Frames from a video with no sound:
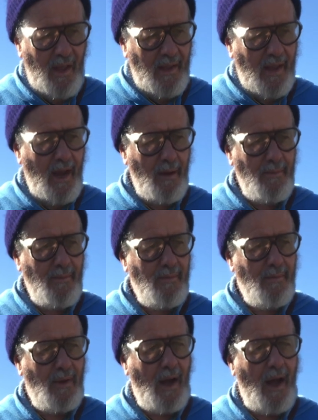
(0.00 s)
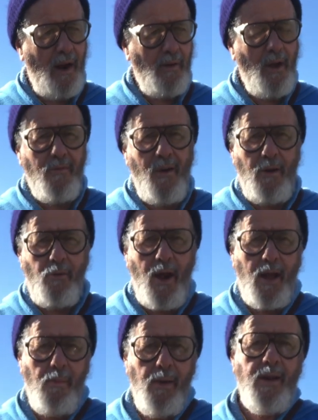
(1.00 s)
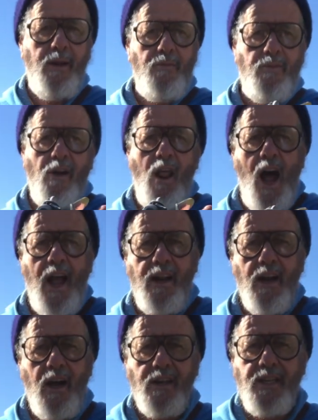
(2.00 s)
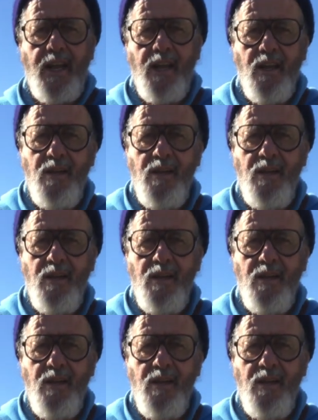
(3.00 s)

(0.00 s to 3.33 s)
Yep, I don't know if I'd recommend it for lion hunting.